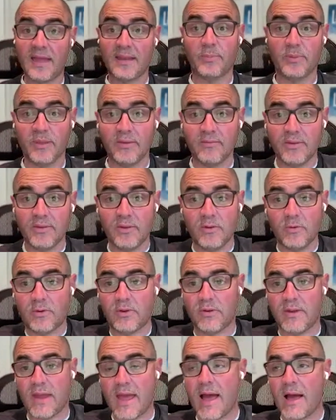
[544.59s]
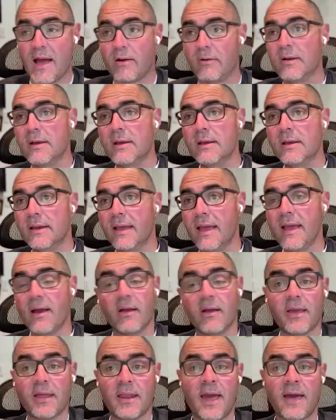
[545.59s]
had to believe in you to now, hey,
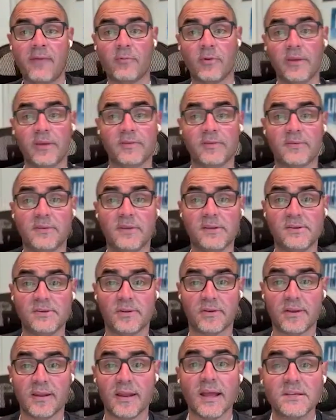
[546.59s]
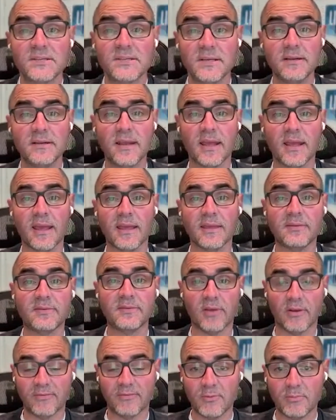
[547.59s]
all you got to have really is a digital connection, a
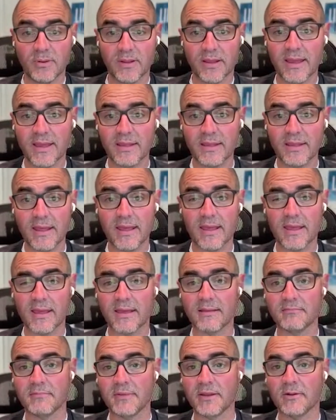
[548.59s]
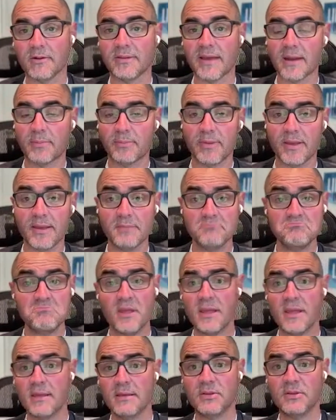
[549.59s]
cell phone plan, and, data plan.
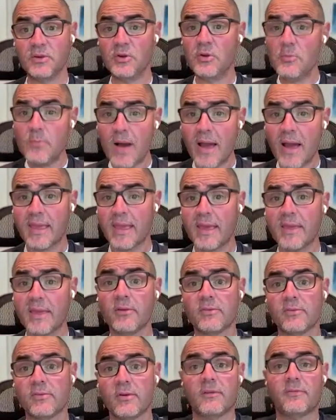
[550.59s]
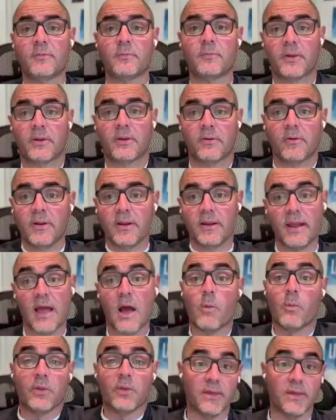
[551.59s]
You might get yourself recruited.
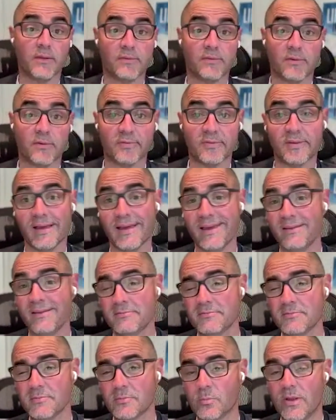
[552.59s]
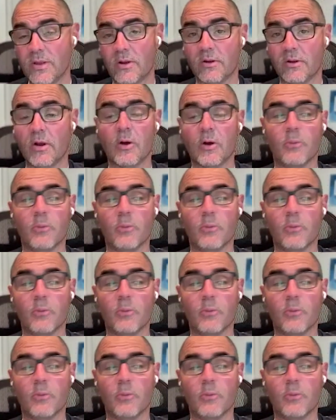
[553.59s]
Now, will you get yourself signed? We don't